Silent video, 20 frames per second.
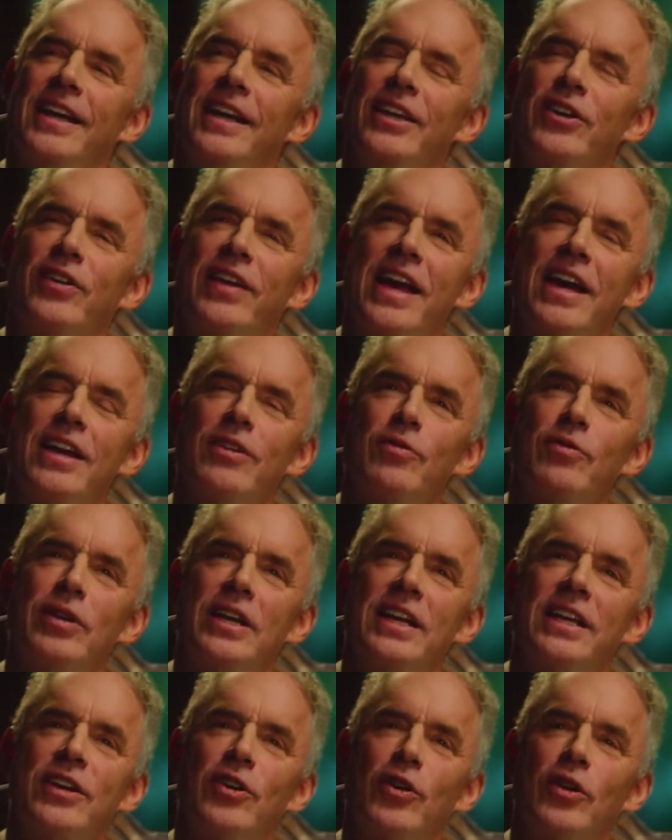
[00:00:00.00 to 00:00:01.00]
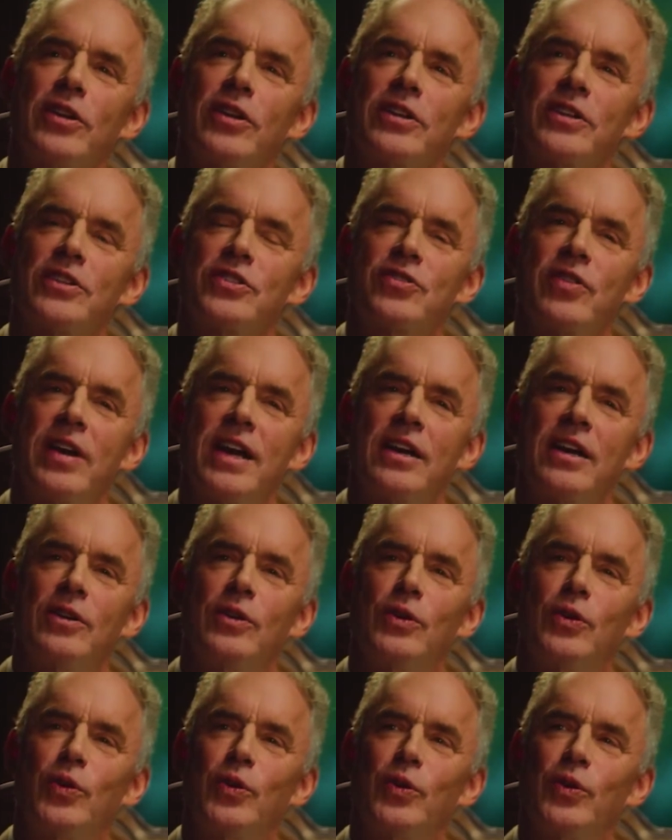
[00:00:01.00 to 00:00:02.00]
you can't really call it a
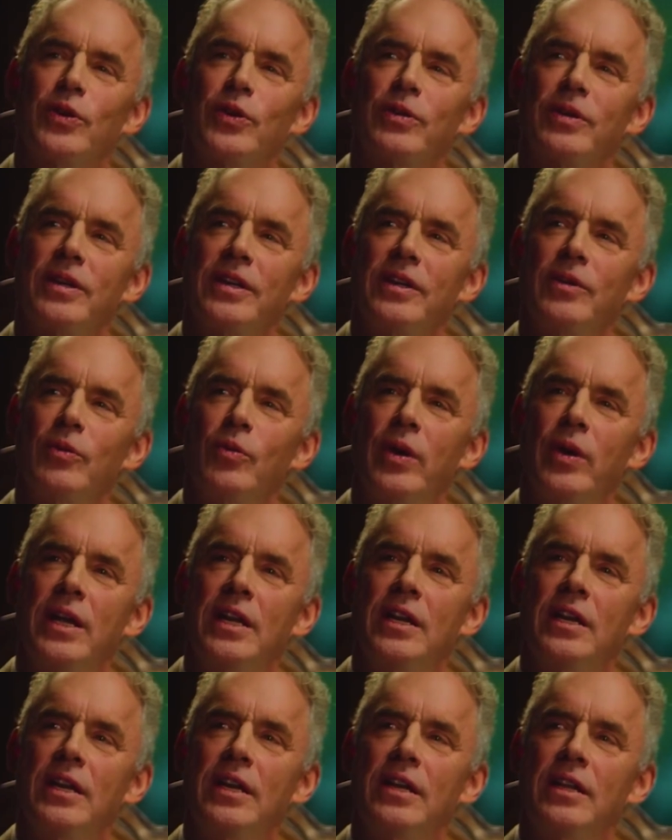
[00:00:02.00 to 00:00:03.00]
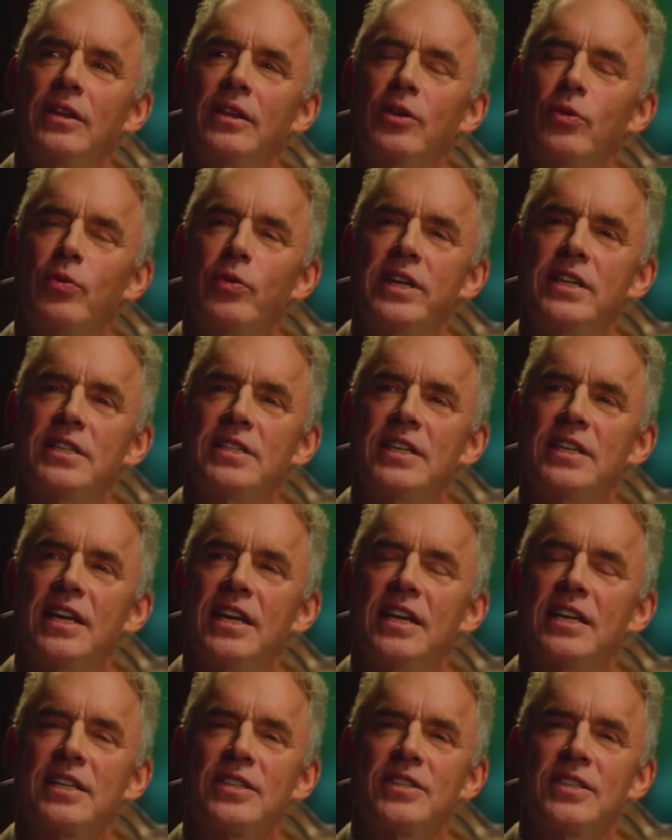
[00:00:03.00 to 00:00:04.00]
stranglehold when the reason
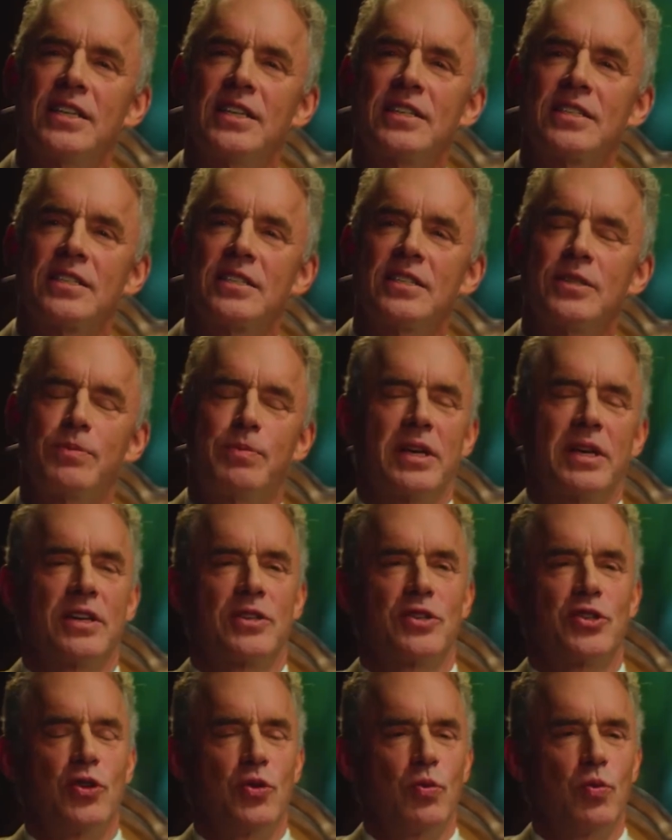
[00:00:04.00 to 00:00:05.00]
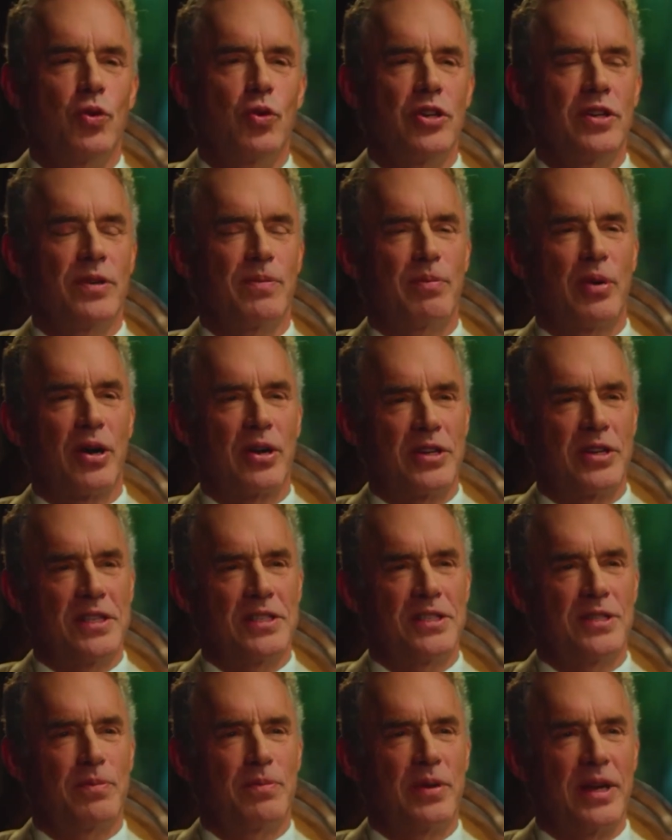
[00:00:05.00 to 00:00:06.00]
it exists is because you wouldn't
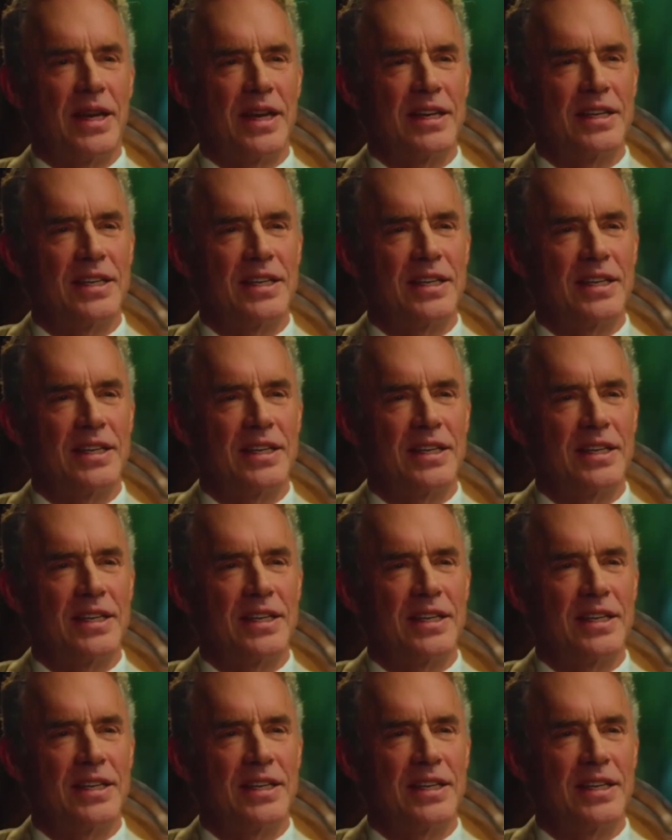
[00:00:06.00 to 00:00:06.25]
participate.